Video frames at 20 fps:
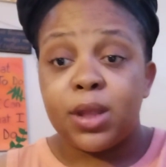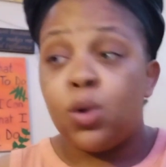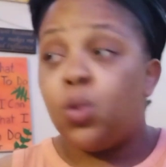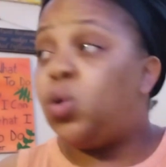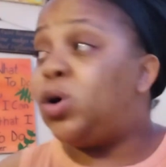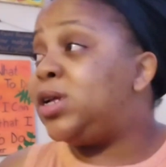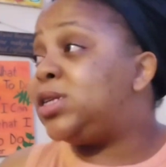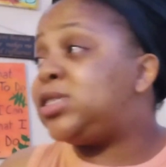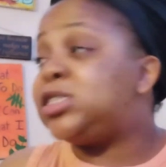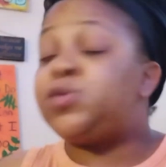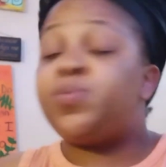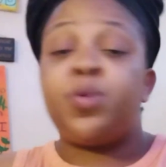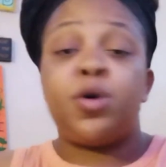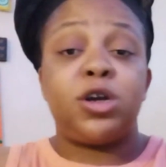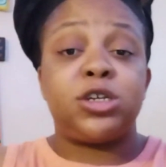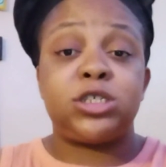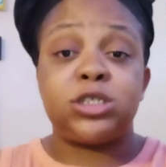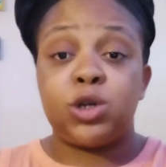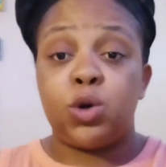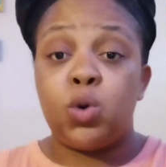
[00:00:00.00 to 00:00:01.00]
What is this
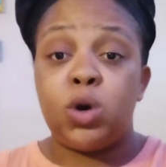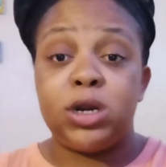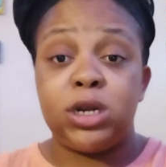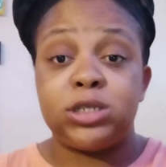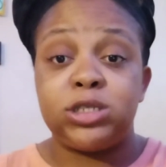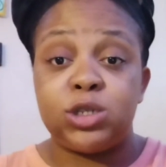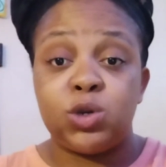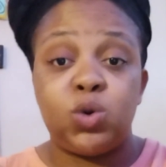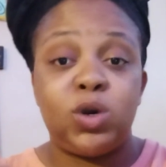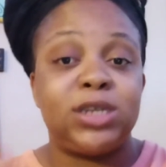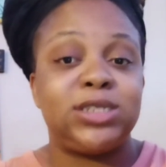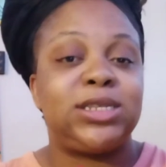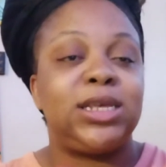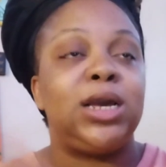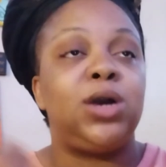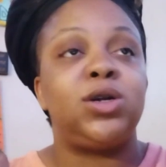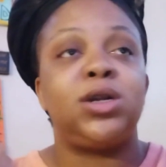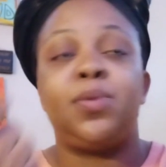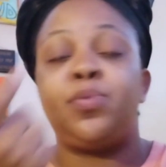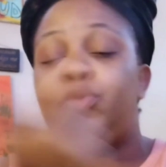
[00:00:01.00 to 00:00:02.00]
person going to do? Is he
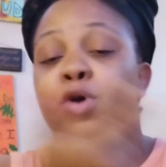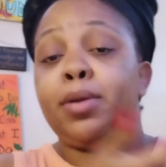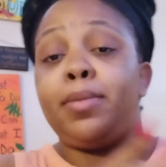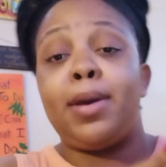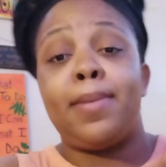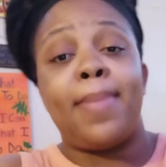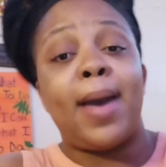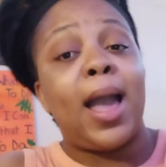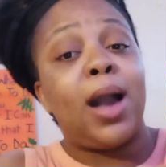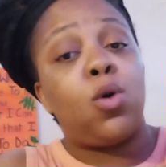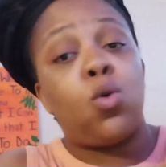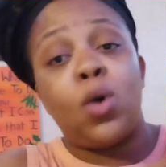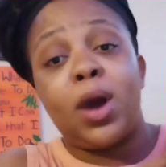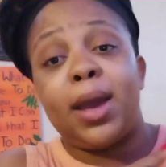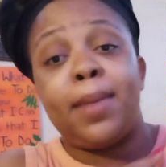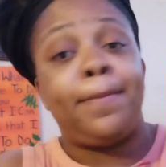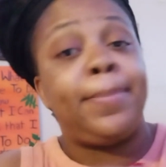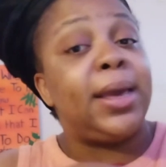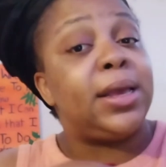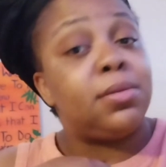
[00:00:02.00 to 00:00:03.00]
going to bring me back where
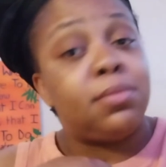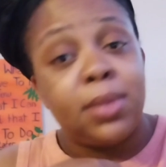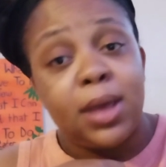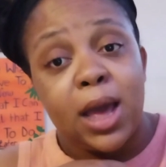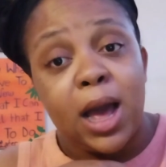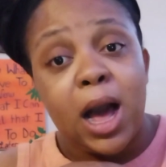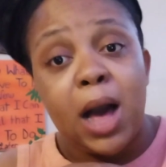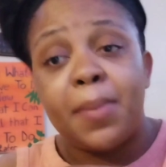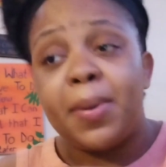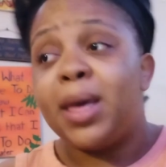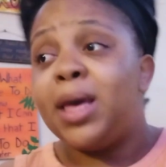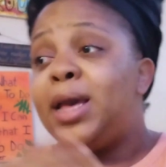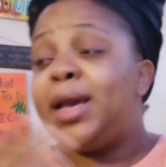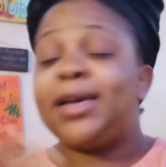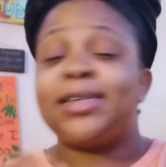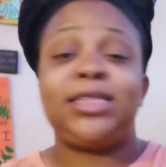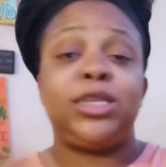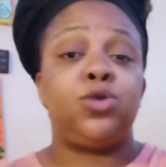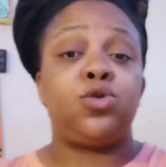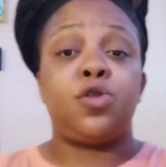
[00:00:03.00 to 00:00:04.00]
he picked me up?
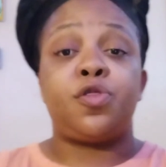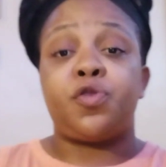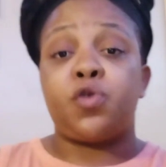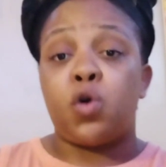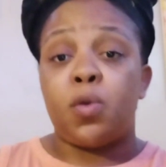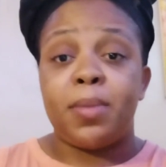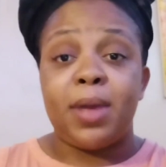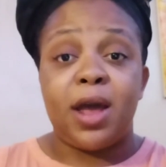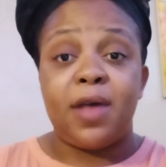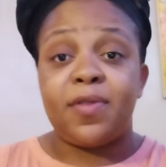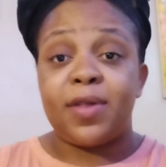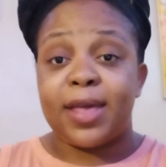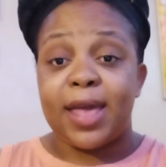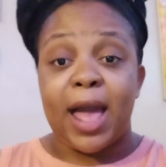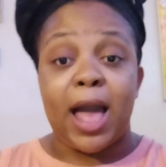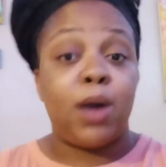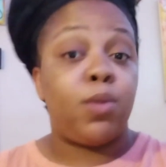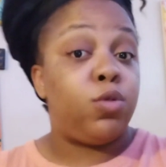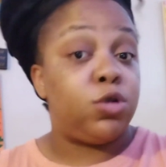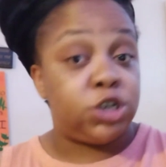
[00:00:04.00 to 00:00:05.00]
Is he going to throw me out the
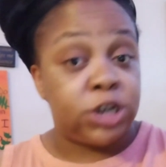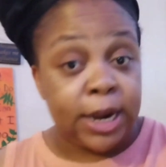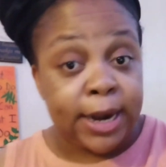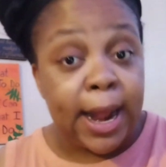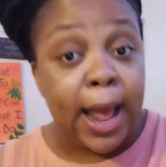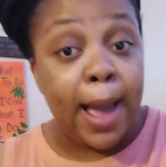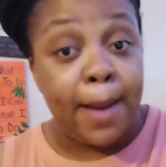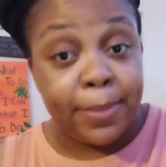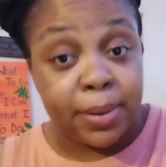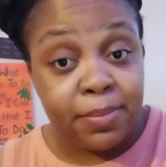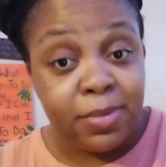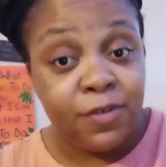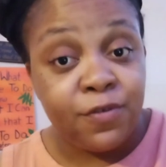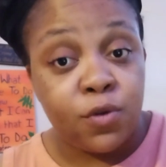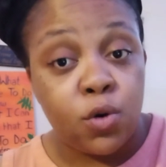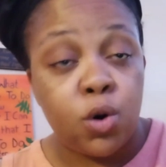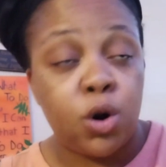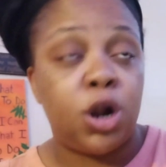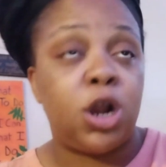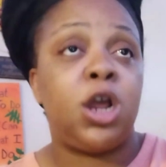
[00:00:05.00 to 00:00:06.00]
cab, which had happened
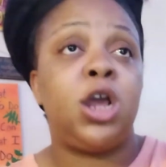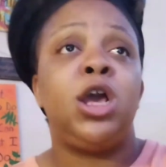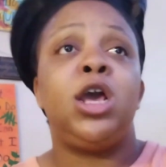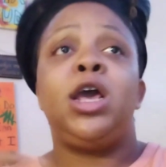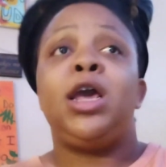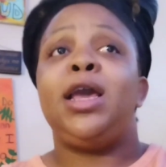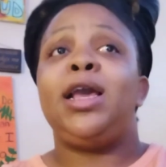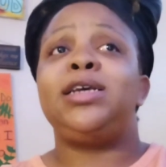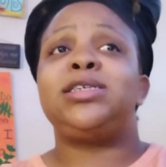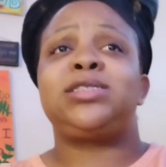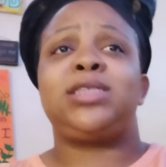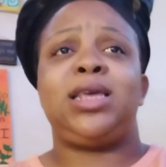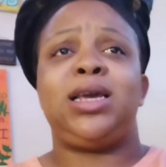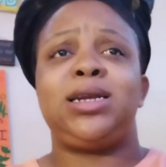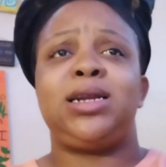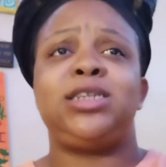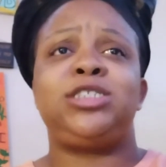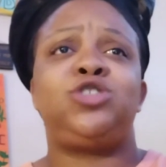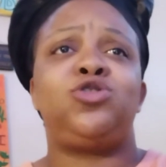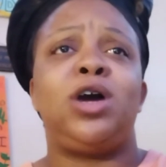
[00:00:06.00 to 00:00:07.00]
before? Is he
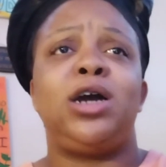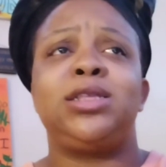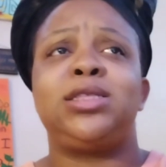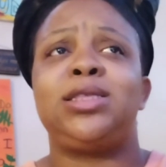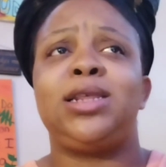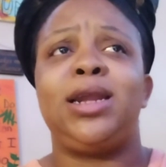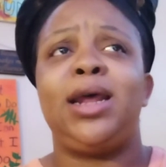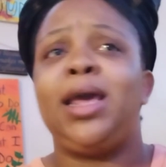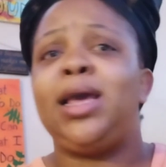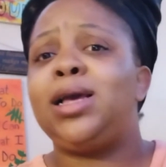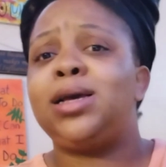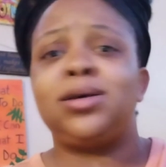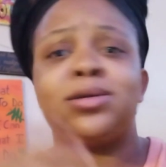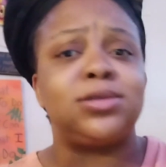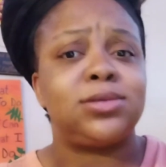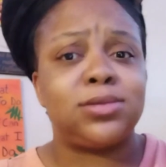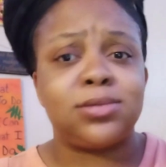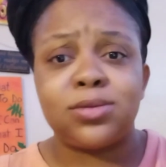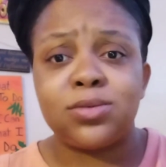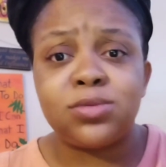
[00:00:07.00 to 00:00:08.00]
going to try to like
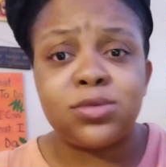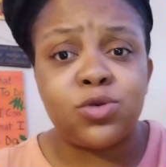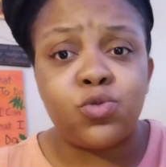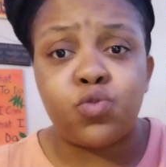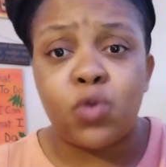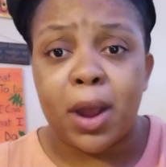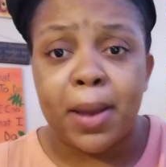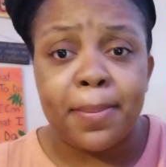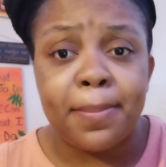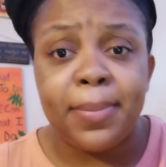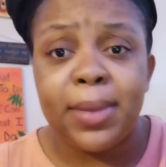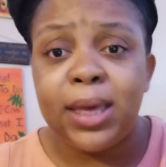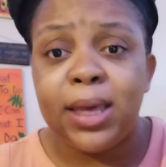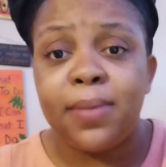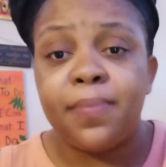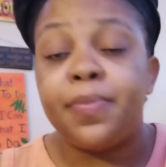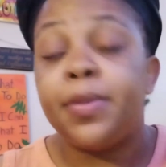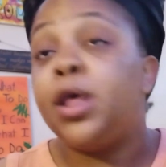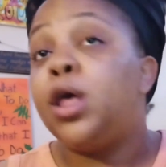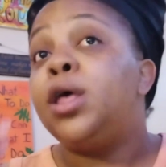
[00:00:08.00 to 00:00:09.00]
rape
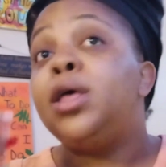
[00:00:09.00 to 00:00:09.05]
me?